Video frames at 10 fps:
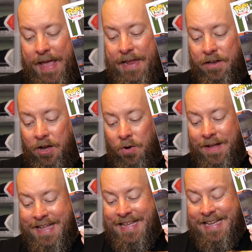Halo.
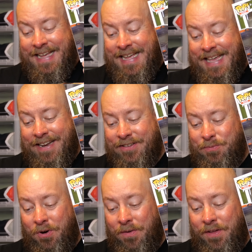It is
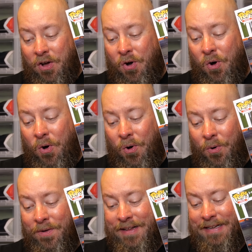worth a whole